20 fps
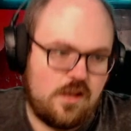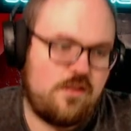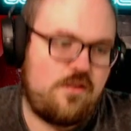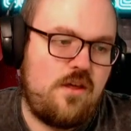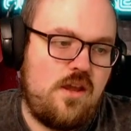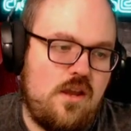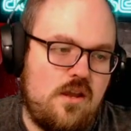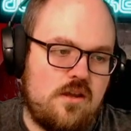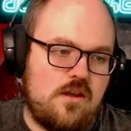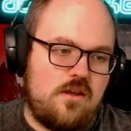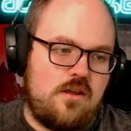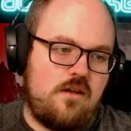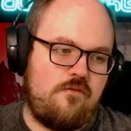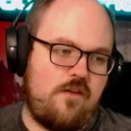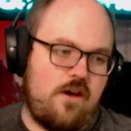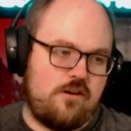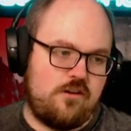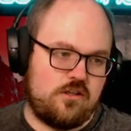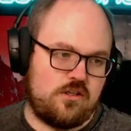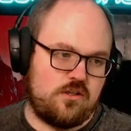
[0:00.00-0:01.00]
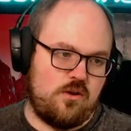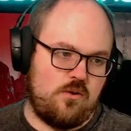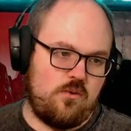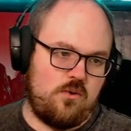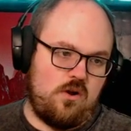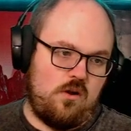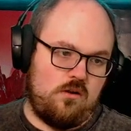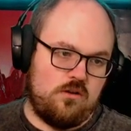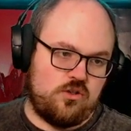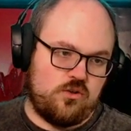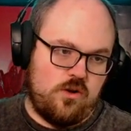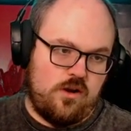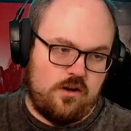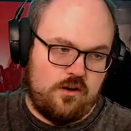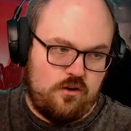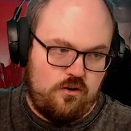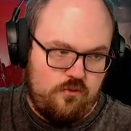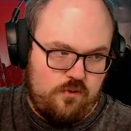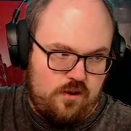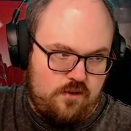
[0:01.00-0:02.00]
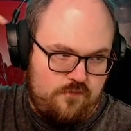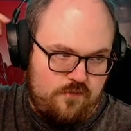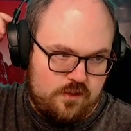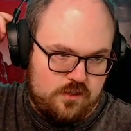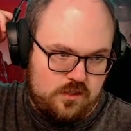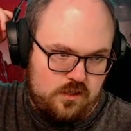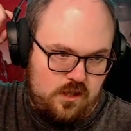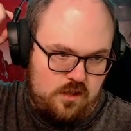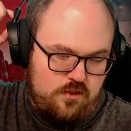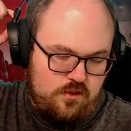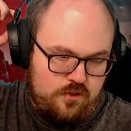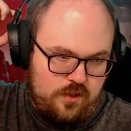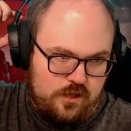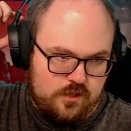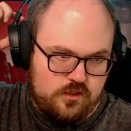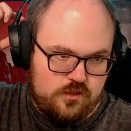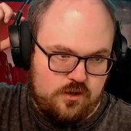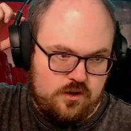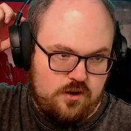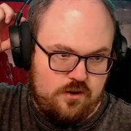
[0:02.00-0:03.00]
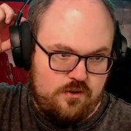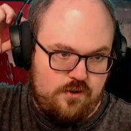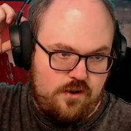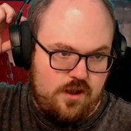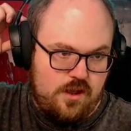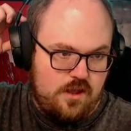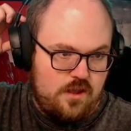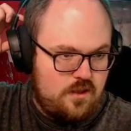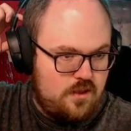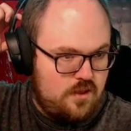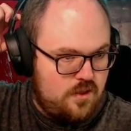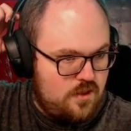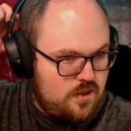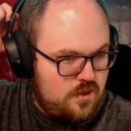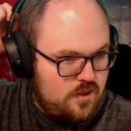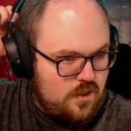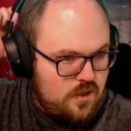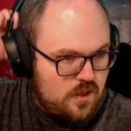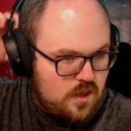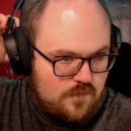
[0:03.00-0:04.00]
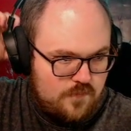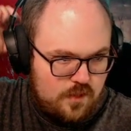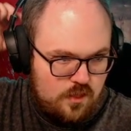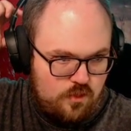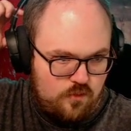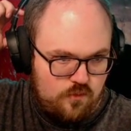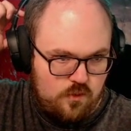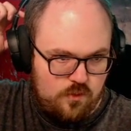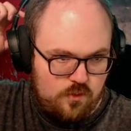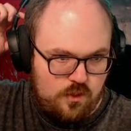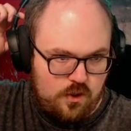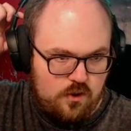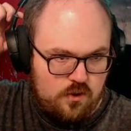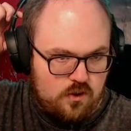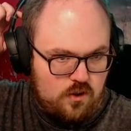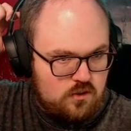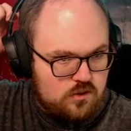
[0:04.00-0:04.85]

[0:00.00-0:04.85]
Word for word: Because I think if I just go Kaldra on Grief, it's lethal next turn, right? Even through their